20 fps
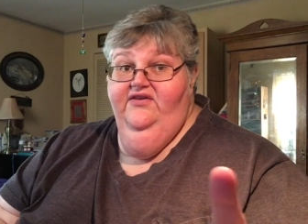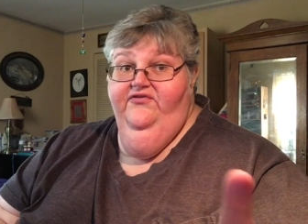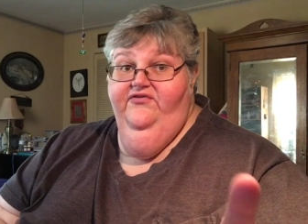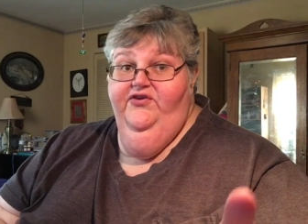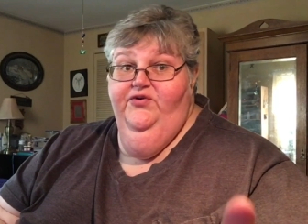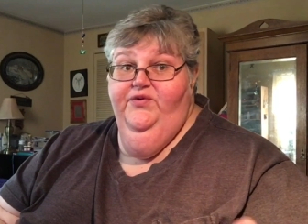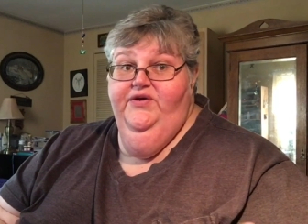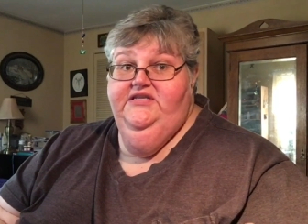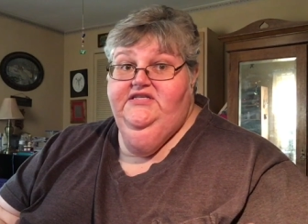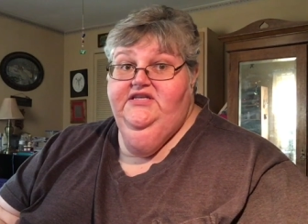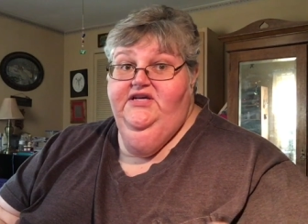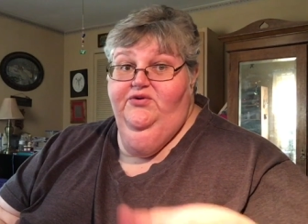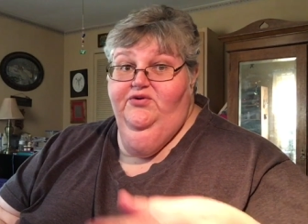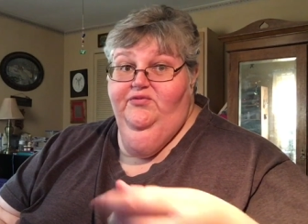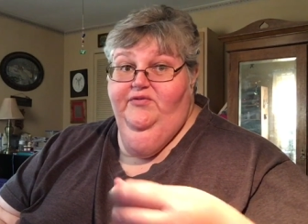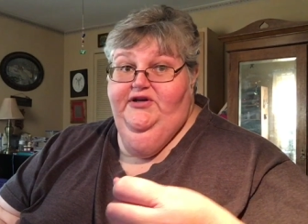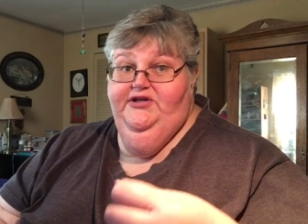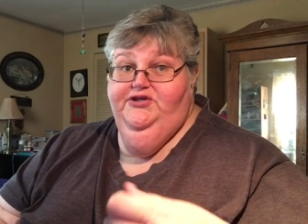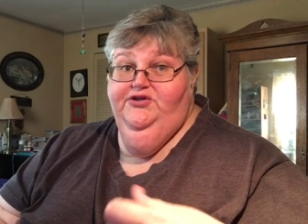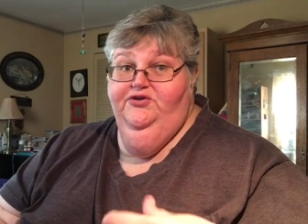a few weeks ago
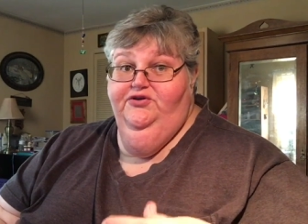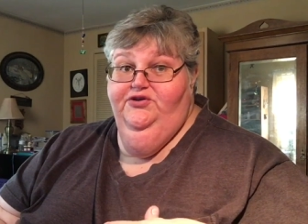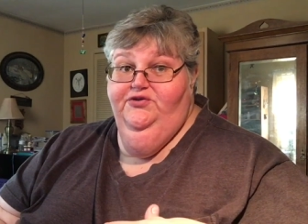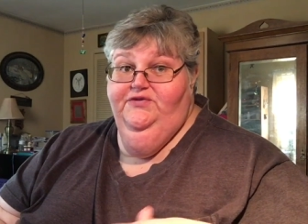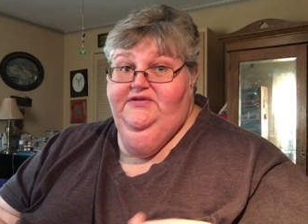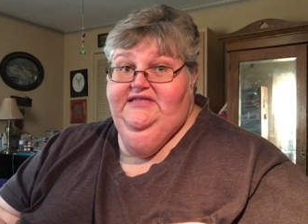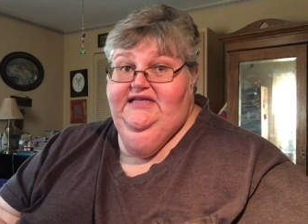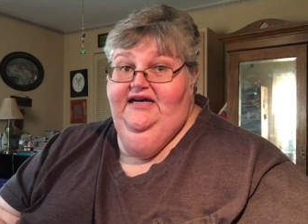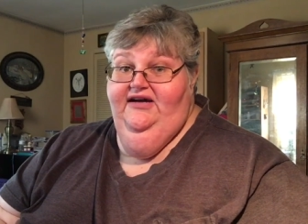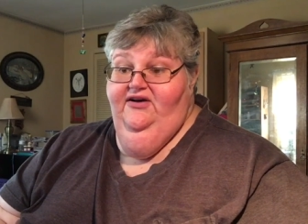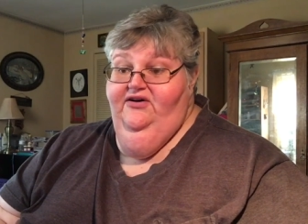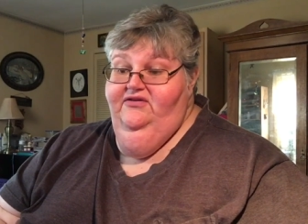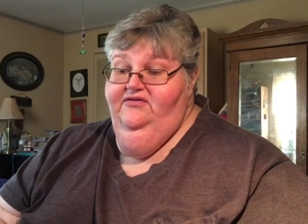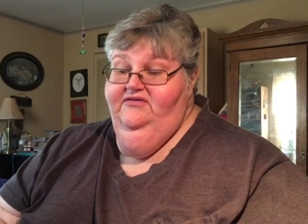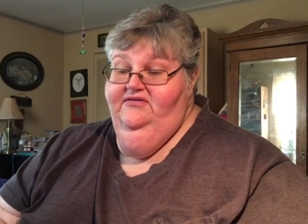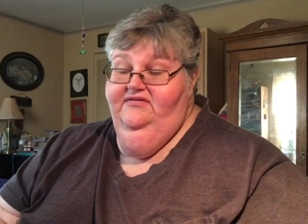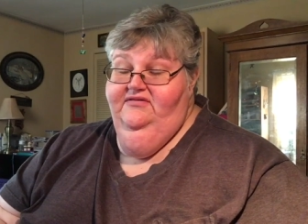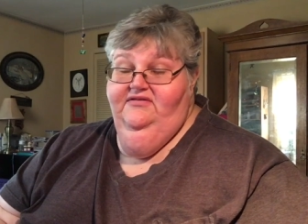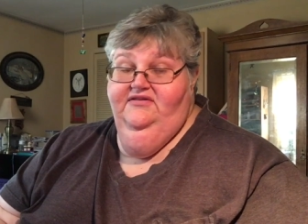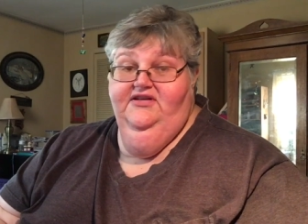when my shoulder was out,
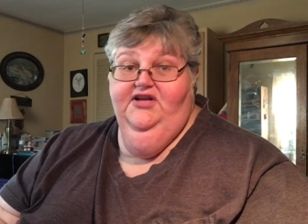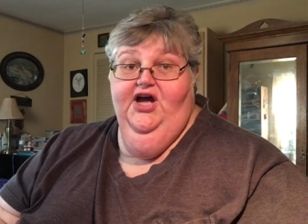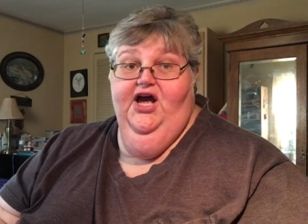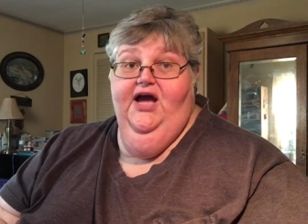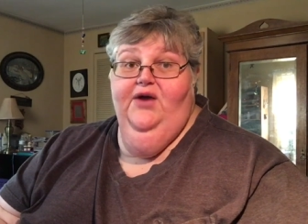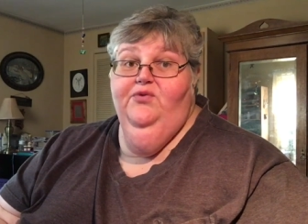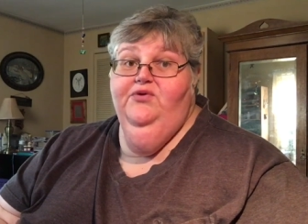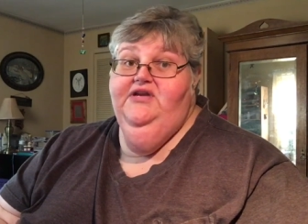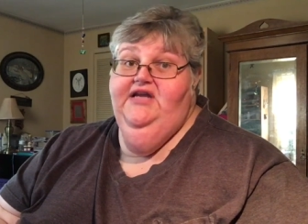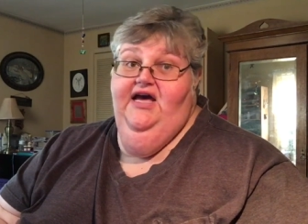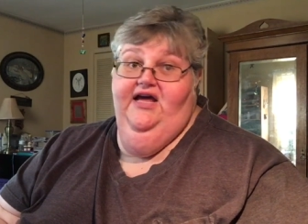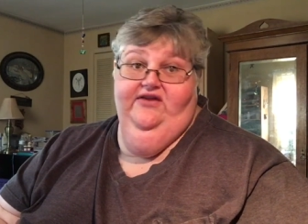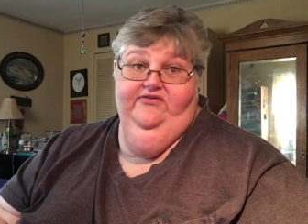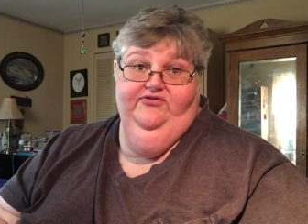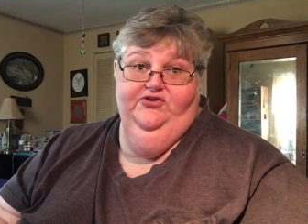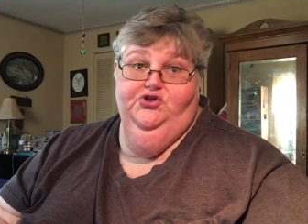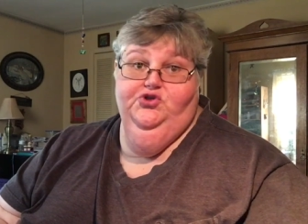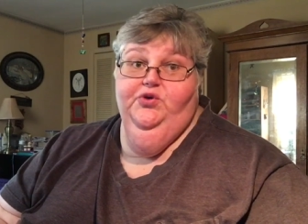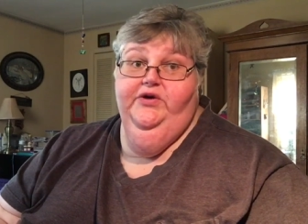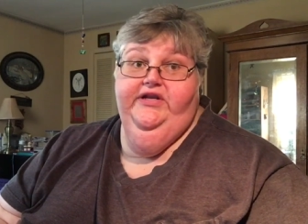I would not
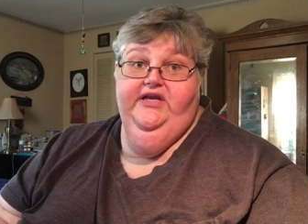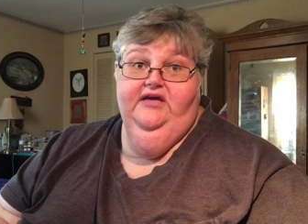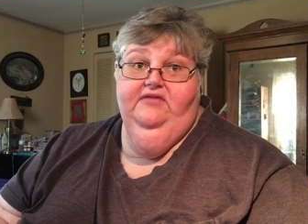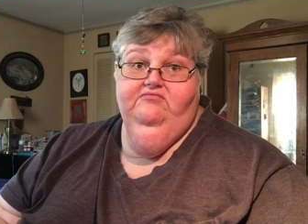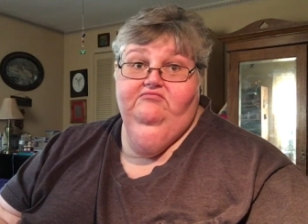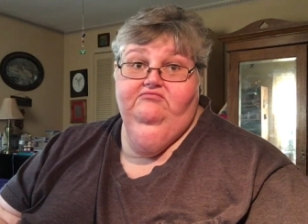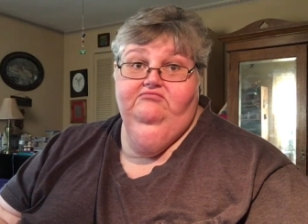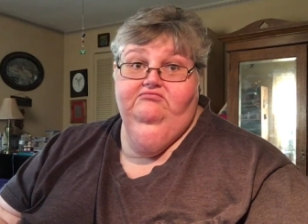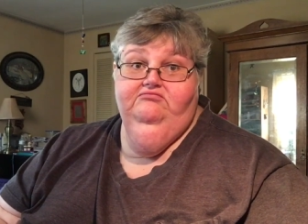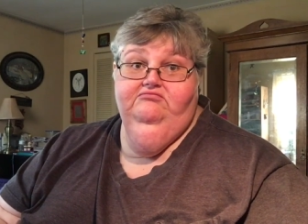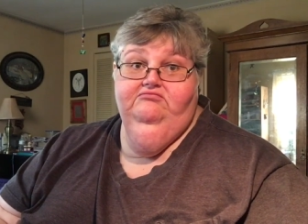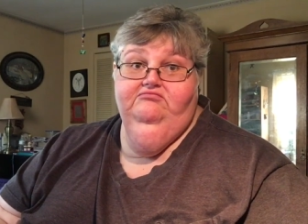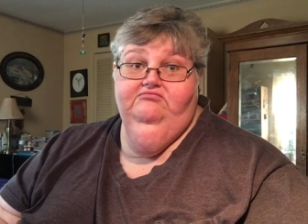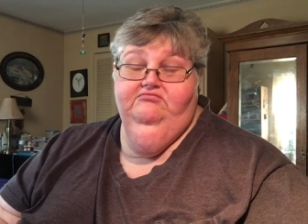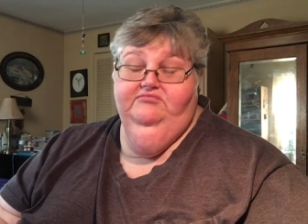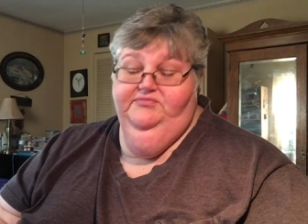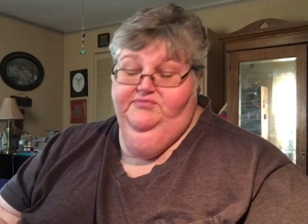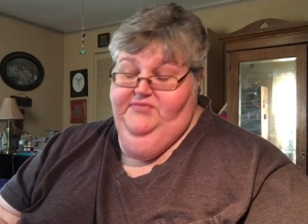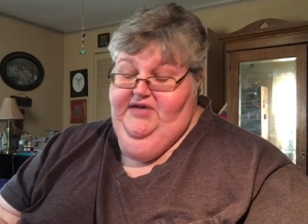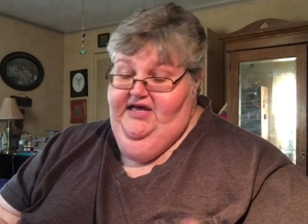have enjoyed it.
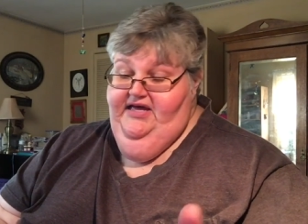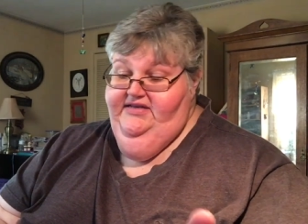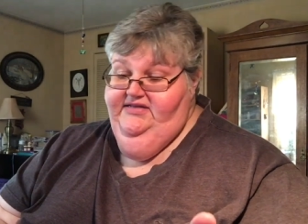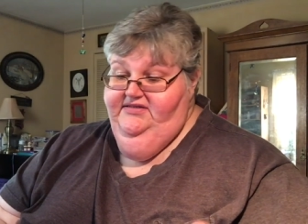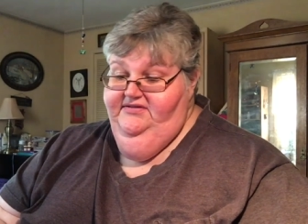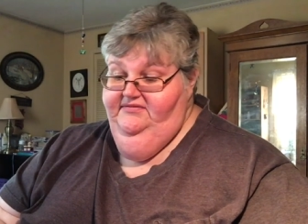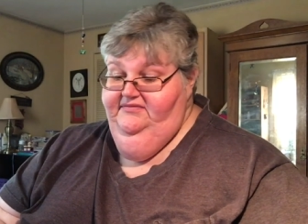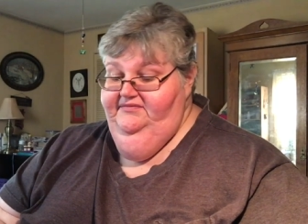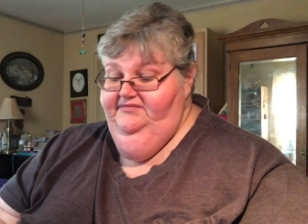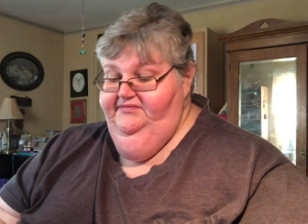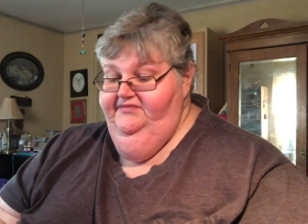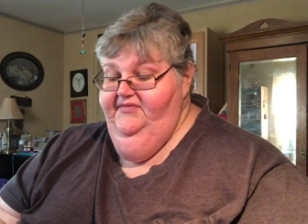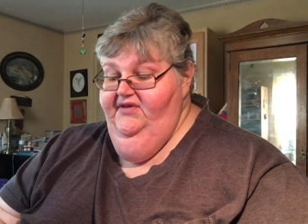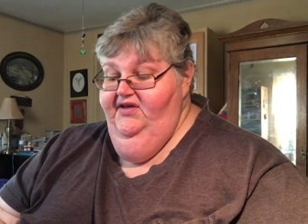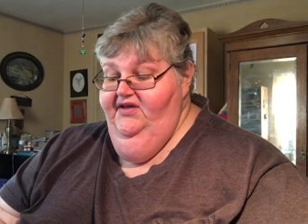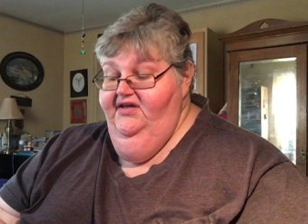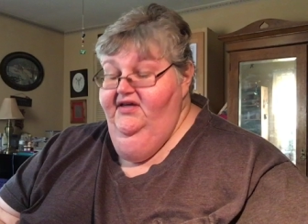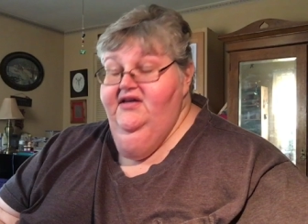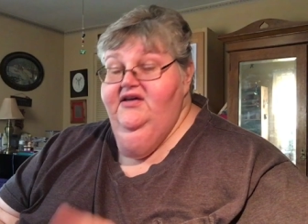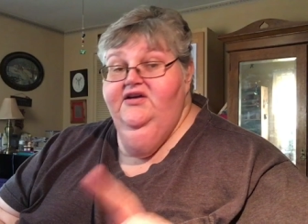But
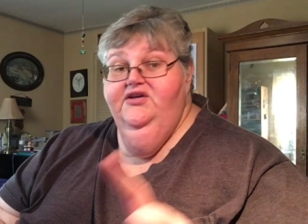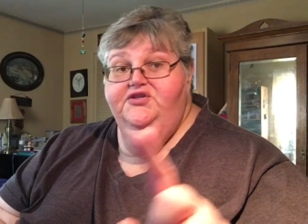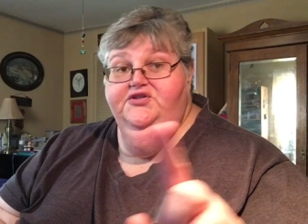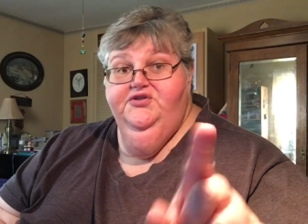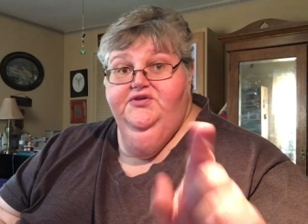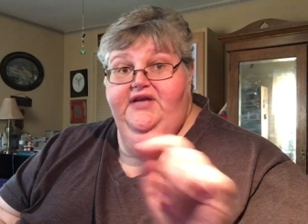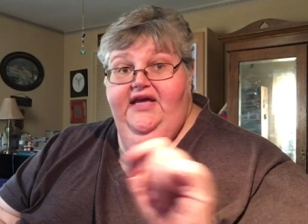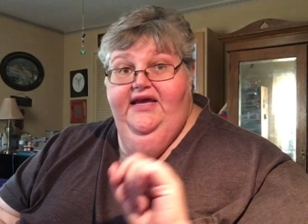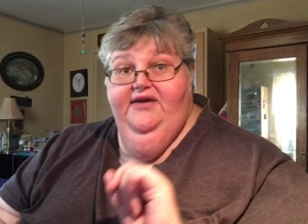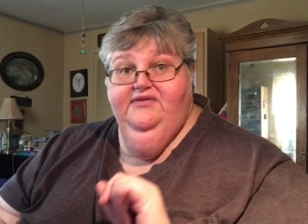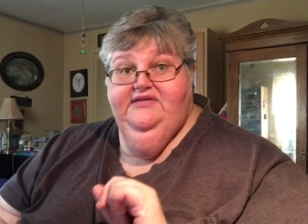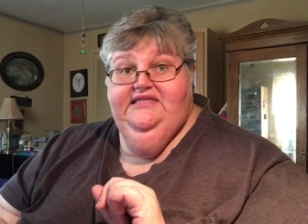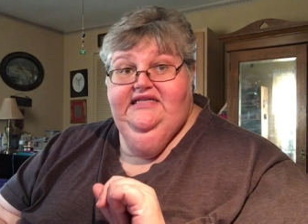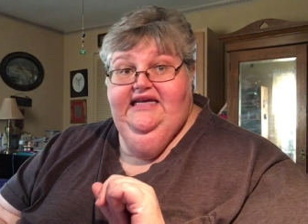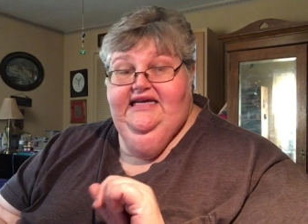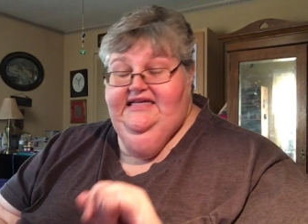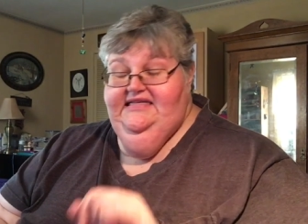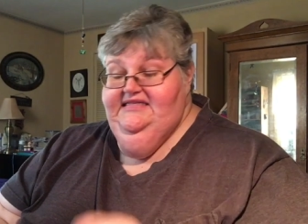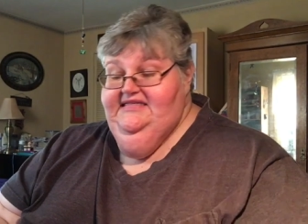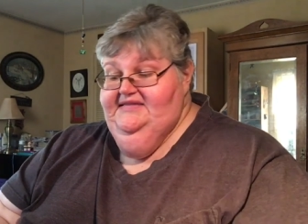today it was
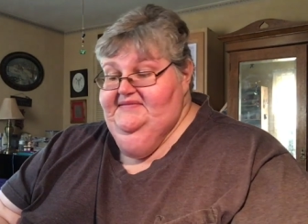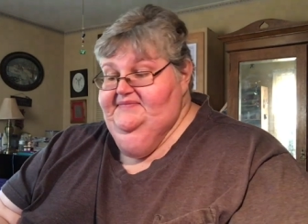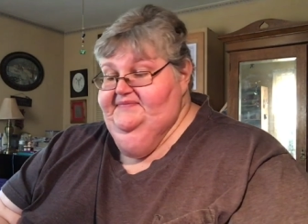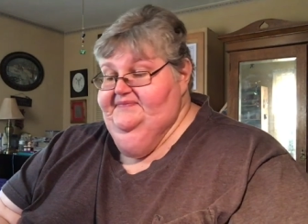nice.